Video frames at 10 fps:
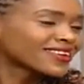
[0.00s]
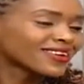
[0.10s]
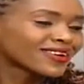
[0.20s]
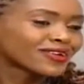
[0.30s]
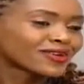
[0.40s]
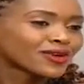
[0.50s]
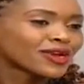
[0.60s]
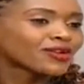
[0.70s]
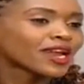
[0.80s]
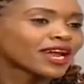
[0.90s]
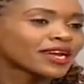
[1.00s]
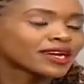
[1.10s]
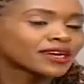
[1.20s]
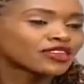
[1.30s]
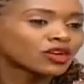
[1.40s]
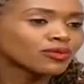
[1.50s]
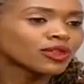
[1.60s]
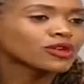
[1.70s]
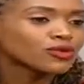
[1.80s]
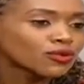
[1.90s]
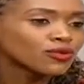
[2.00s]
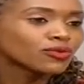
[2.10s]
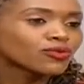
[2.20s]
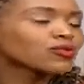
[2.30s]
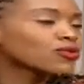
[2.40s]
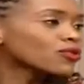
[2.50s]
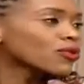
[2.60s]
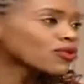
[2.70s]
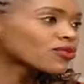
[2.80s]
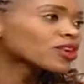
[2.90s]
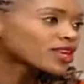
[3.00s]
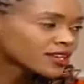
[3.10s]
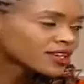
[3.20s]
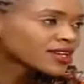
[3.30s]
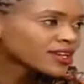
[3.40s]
You know, when you like something, you work for it.